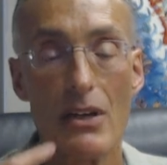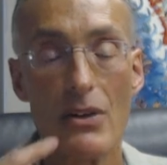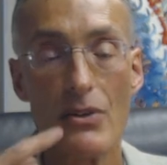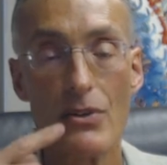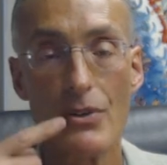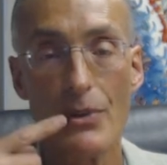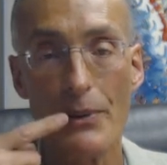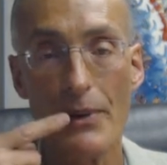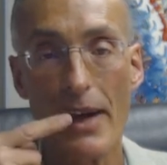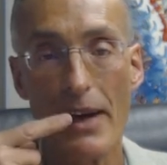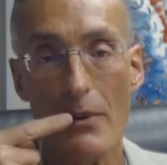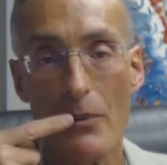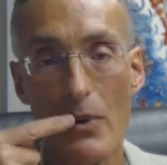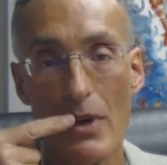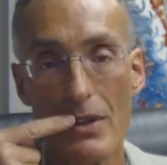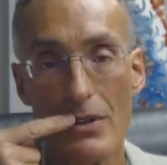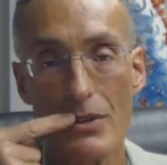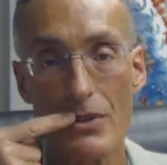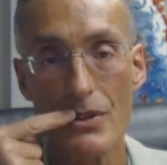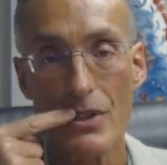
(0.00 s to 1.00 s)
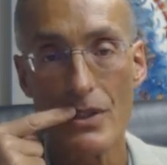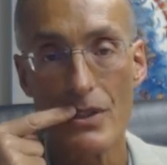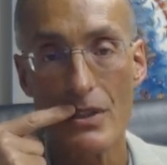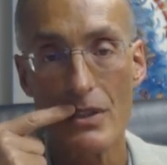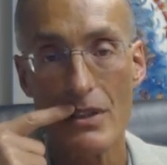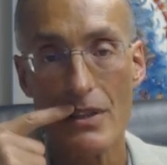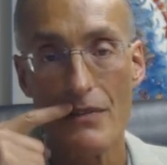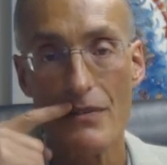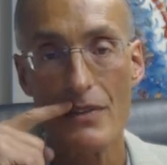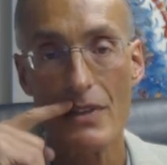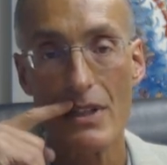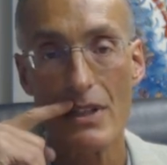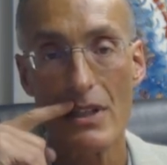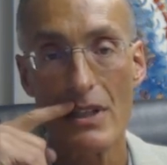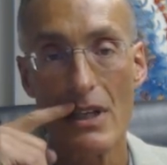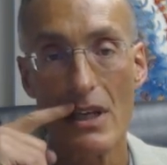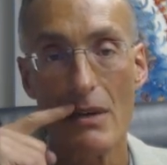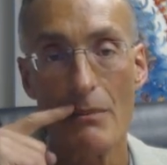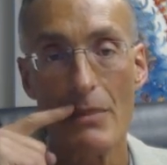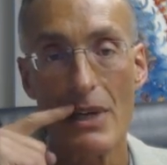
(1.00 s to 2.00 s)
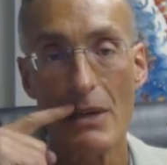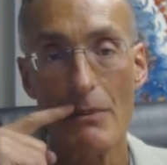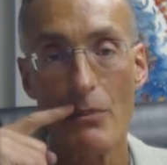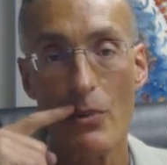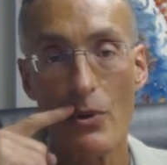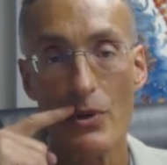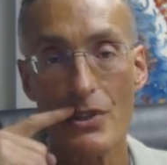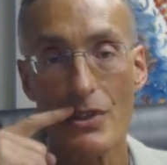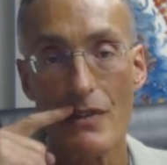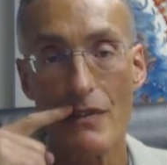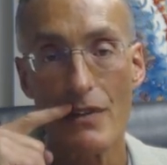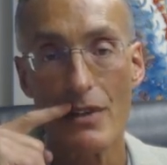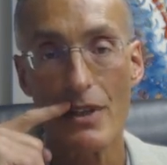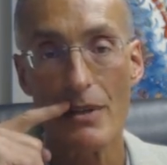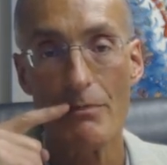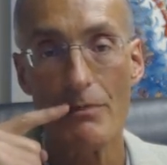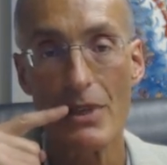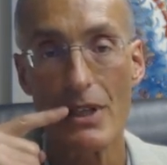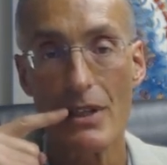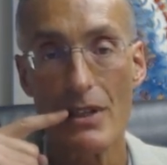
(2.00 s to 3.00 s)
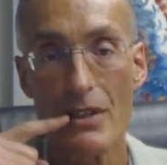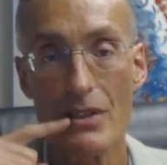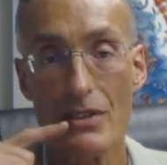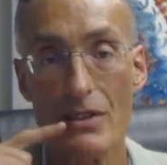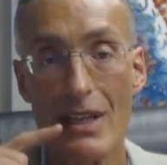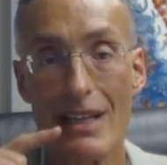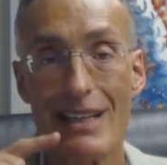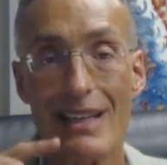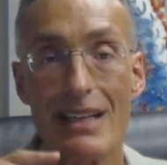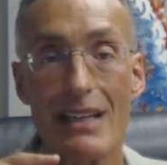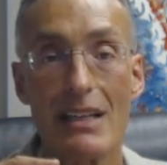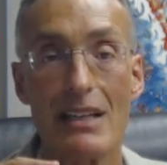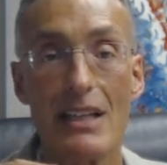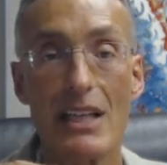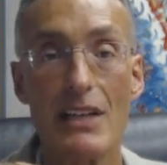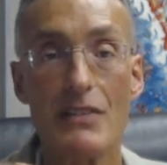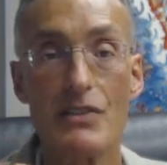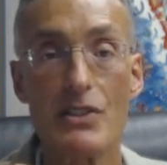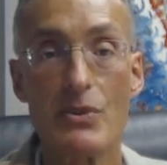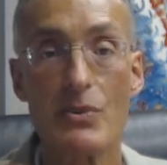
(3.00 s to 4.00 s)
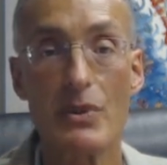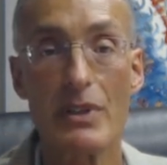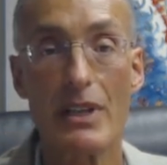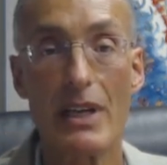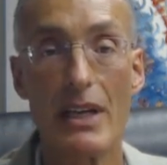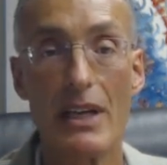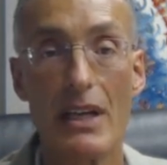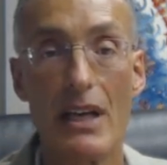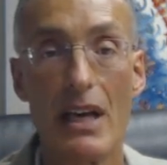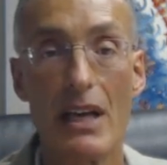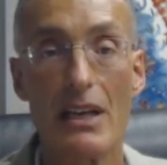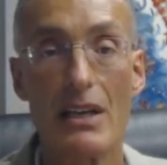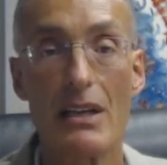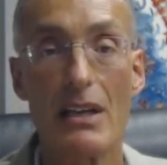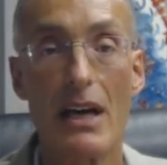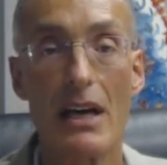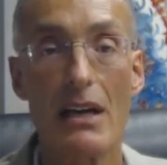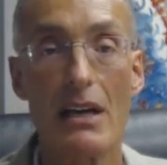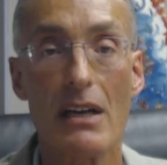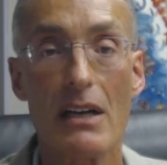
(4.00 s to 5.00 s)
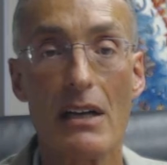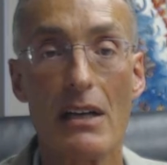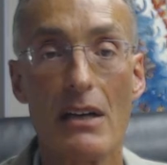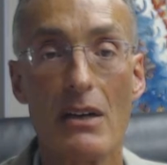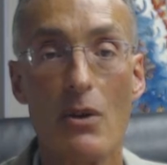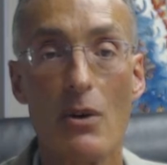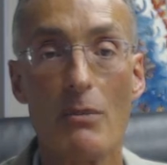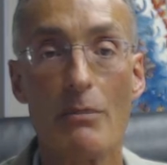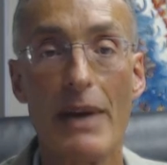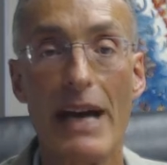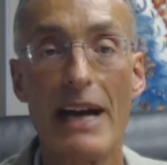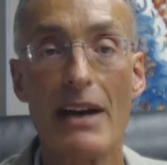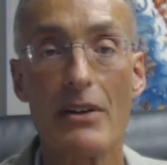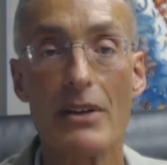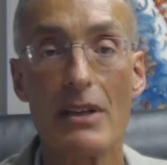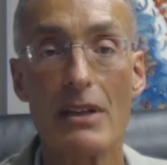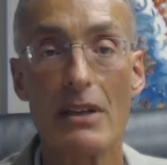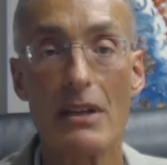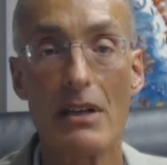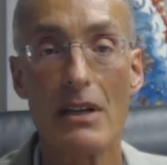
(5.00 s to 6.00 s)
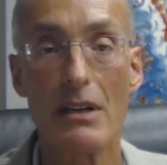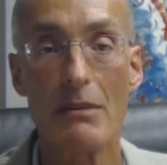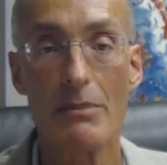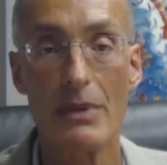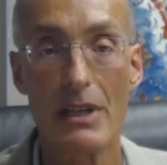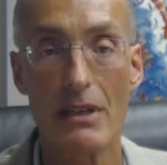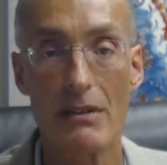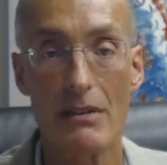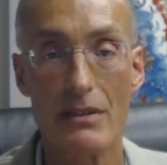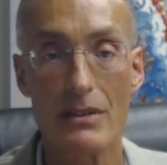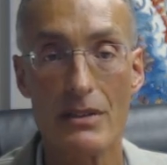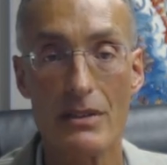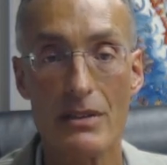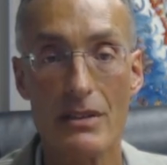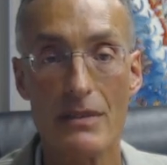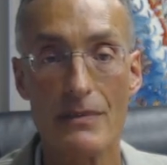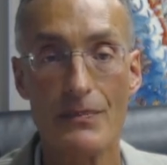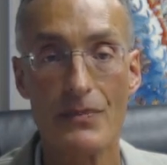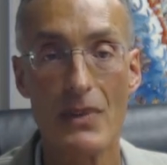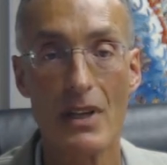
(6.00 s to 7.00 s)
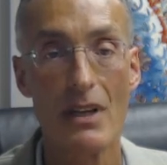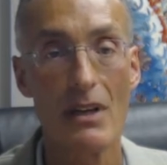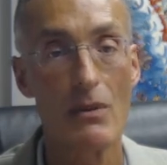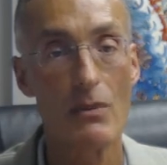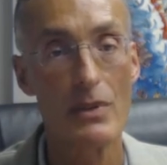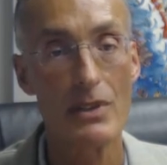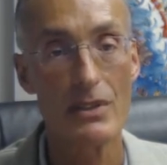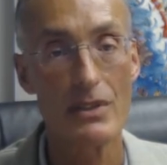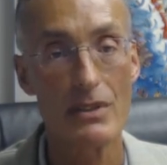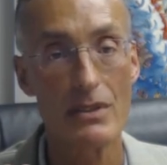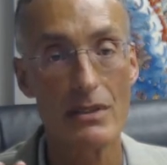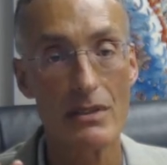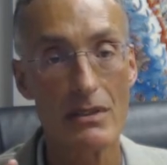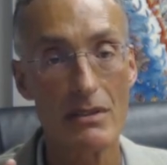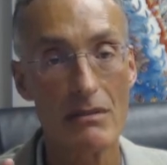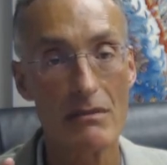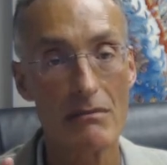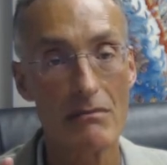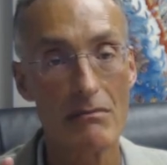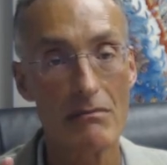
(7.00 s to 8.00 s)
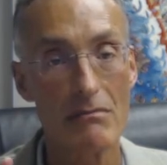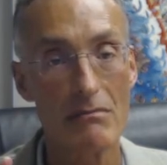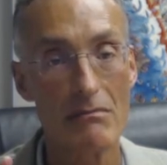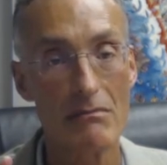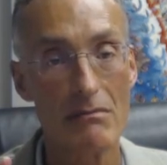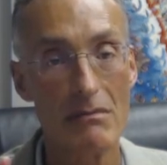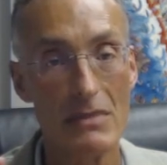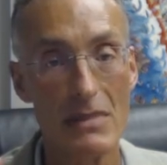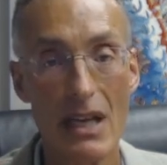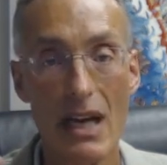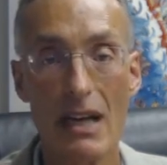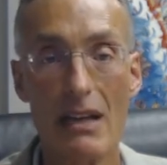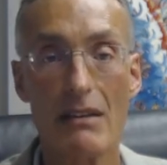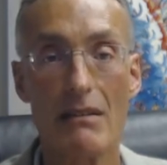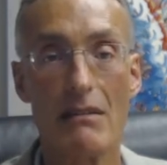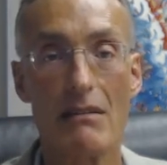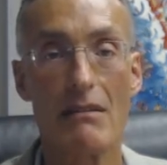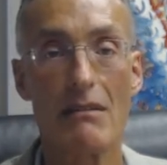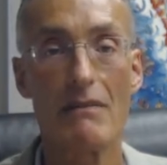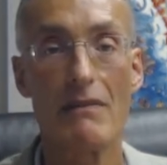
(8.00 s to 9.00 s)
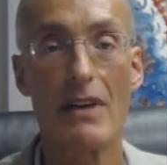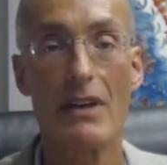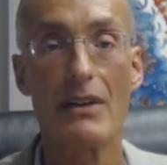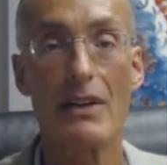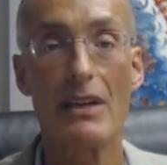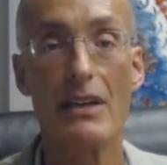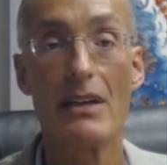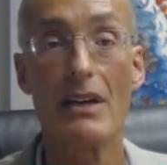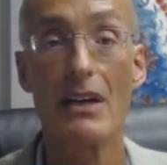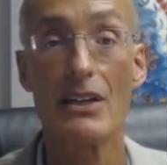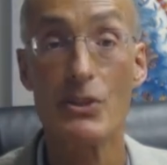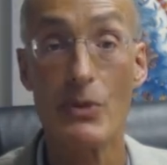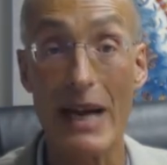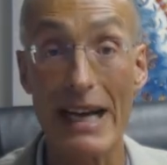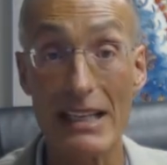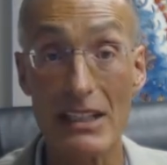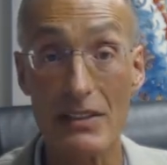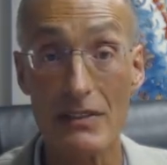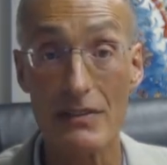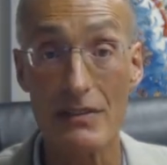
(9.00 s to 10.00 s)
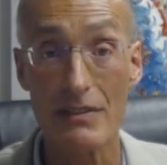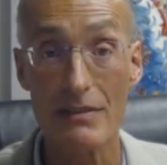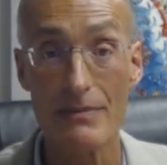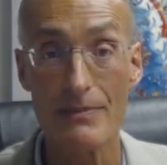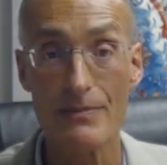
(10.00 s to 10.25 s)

You do not want to just lift the pink portion of the lip because then it leaves you with a duck or pouting appearance, which is not very attractive.